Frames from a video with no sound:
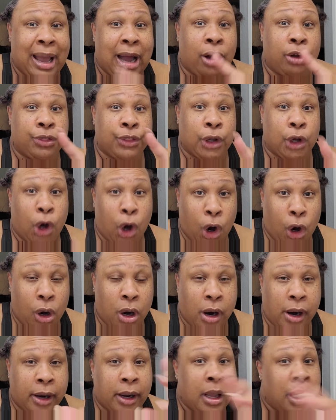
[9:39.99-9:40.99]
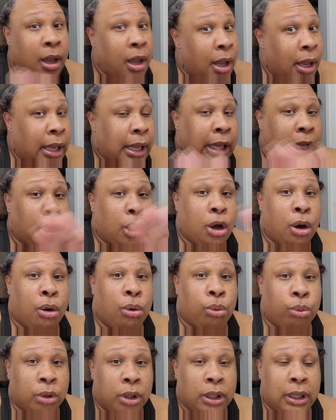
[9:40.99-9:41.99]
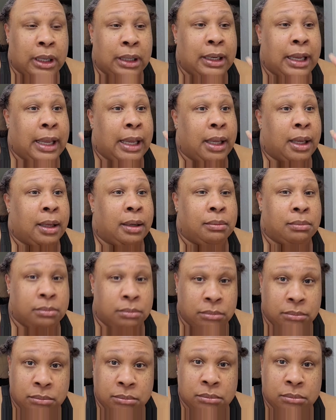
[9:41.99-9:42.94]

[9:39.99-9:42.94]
out the car and go run, and